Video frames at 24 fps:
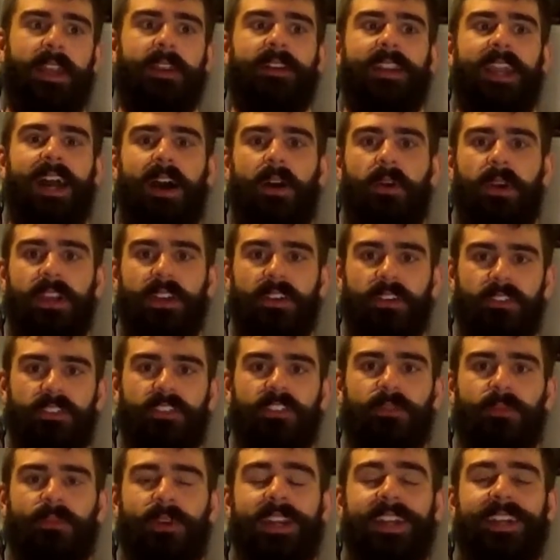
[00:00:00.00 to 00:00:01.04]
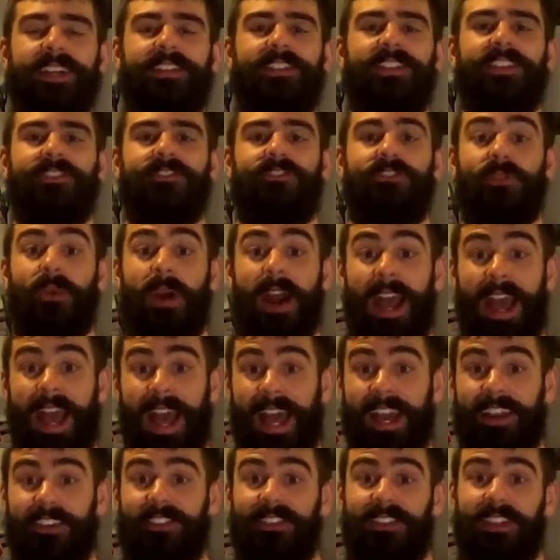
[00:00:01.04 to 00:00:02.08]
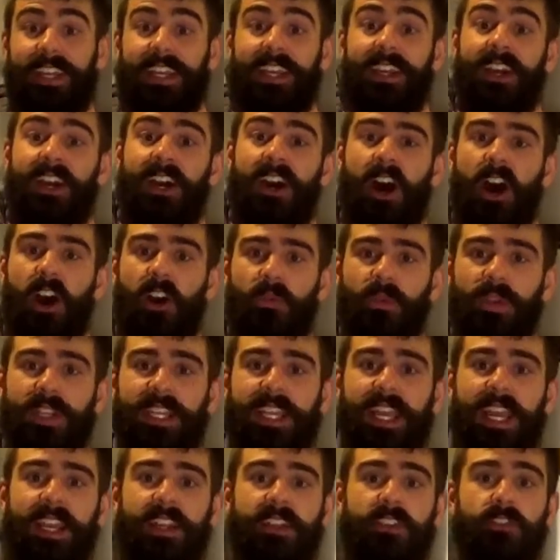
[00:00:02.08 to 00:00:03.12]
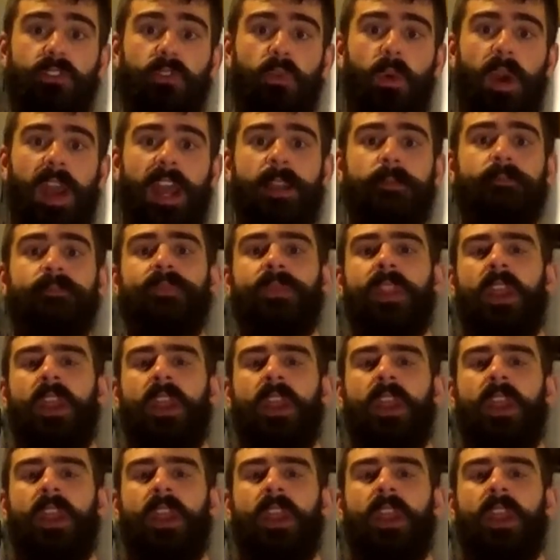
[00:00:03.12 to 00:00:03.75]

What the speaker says: Now, here are some reasons you actually are regaining your weight.